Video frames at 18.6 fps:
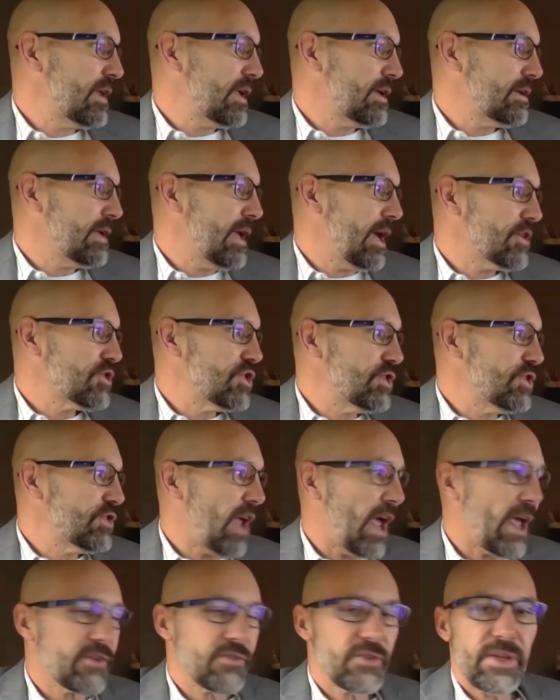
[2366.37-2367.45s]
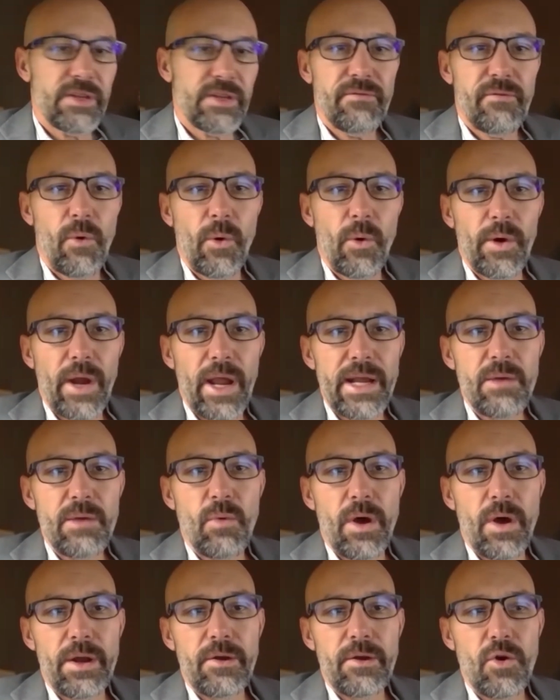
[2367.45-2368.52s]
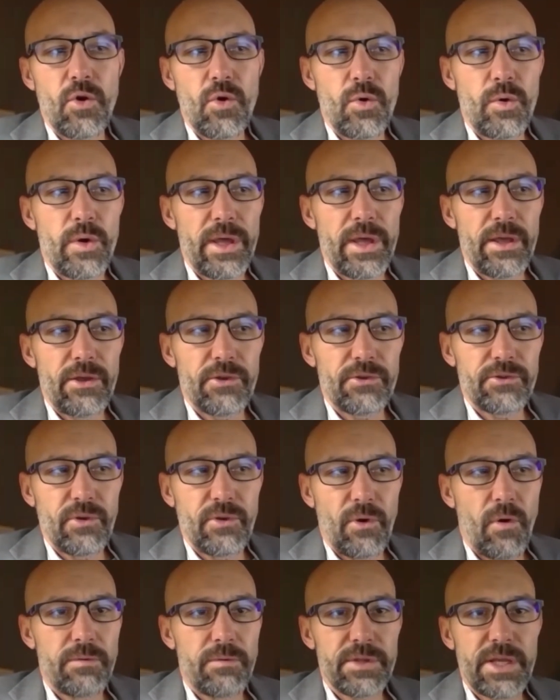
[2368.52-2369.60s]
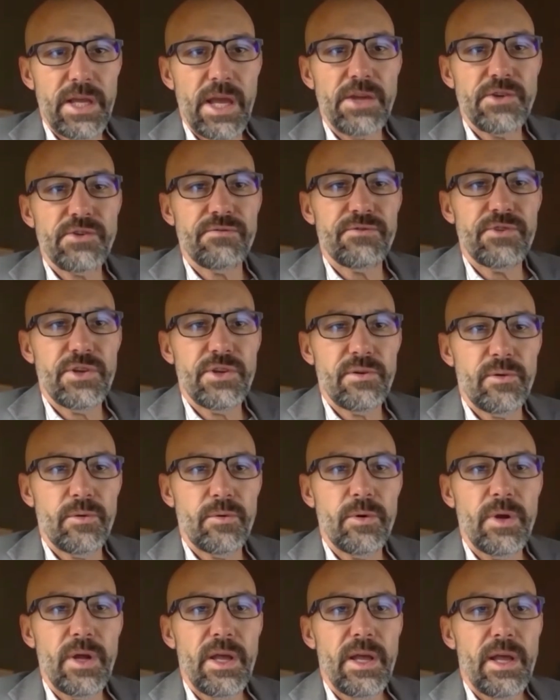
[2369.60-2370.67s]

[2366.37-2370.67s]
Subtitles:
that, yeah, she's asking for anyone who is over the age of 2